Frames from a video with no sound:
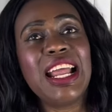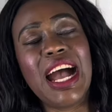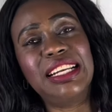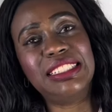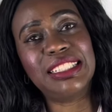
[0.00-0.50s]

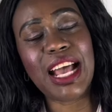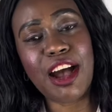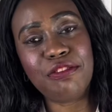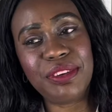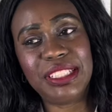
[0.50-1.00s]
and it's an
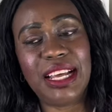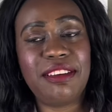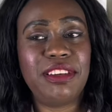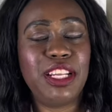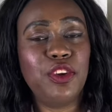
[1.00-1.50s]
outfit that I
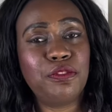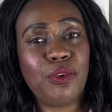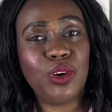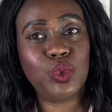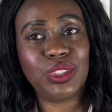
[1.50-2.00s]
really look
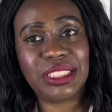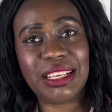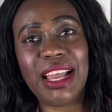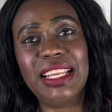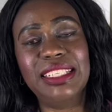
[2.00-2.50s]
forward to
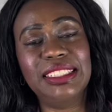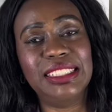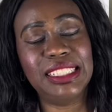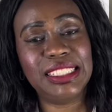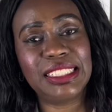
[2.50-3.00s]

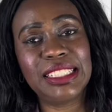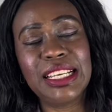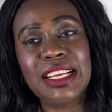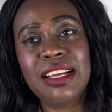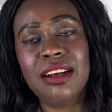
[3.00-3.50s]
styling this
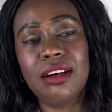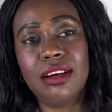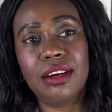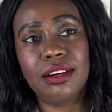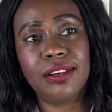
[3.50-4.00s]

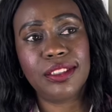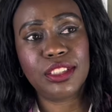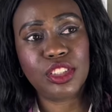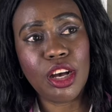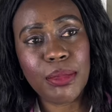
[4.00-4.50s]

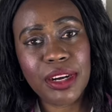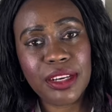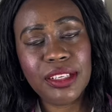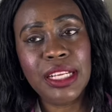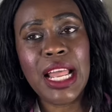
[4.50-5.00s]
summer.